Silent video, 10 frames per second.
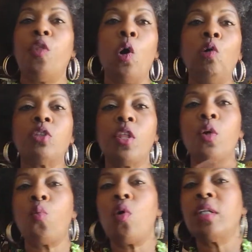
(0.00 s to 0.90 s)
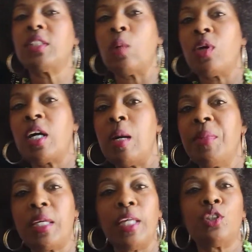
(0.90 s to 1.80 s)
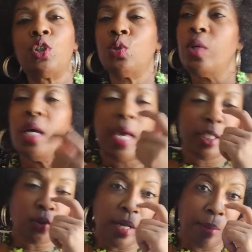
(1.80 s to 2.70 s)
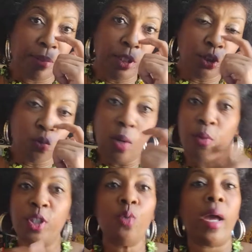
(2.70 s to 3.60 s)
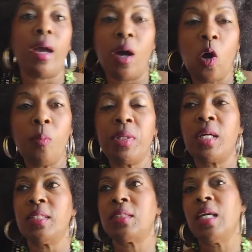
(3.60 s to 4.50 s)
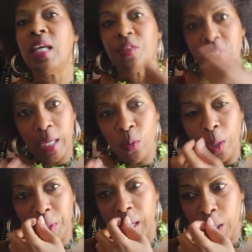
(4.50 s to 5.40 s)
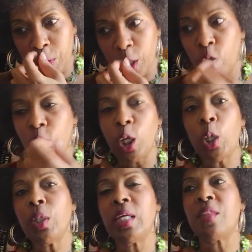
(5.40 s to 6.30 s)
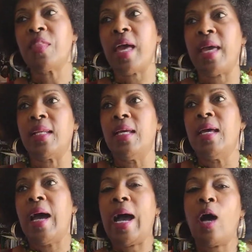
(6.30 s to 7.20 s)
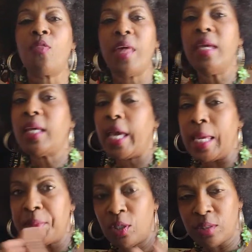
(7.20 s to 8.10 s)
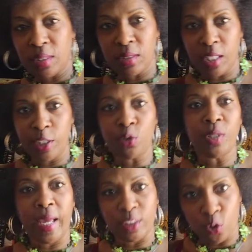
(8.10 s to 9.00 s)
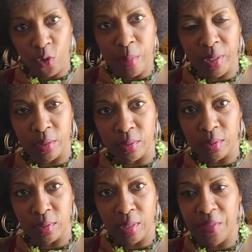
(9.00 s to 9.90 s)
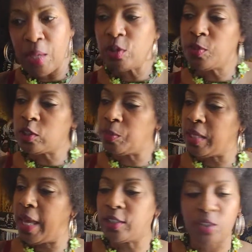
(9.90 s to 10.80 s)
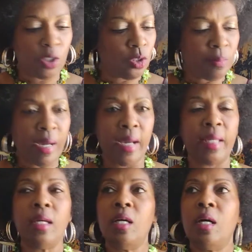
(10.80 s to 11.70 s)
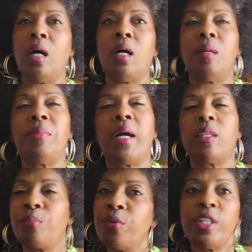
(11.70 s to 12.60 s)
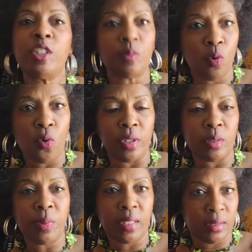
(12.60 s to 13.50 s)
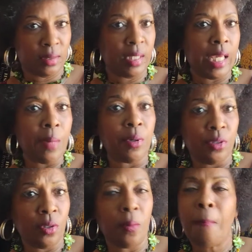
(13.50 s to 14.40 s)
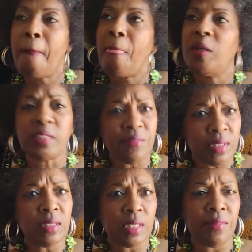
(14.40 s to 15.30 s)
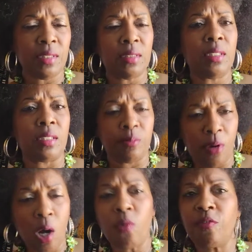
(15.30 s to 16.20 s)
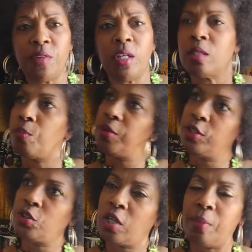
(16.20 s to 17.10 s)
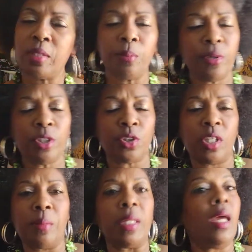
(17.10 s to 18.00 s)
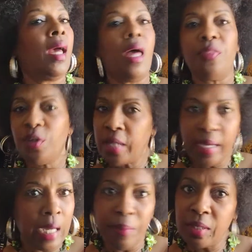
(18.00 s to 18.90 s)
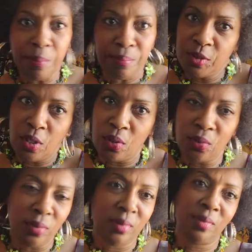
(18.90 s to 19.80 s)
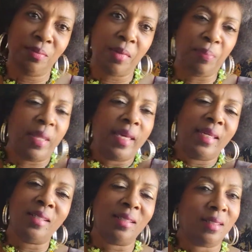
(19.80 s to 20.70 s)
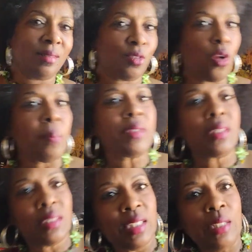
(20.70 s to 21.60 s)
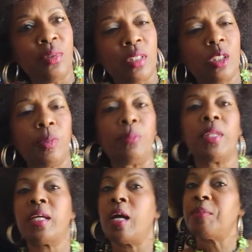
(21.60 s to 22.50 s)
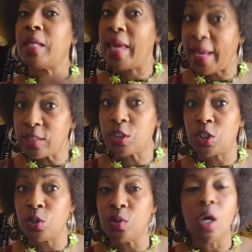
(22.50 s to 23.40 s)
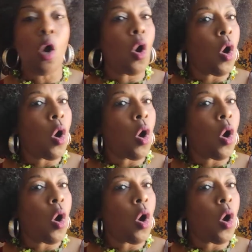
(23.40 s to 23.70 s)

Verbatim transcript: those are the ones that will come against you and try to beat you up when you at home because they they they're learning that how they came here to this country as criminals and they were supposed to have been executed by uh, by the British Moors because they came here, you know, 1776, Paul Revere, the British are coming, the British are coming. They're not coming to, you know, play uh, crumpets and tea with these people. They come to execute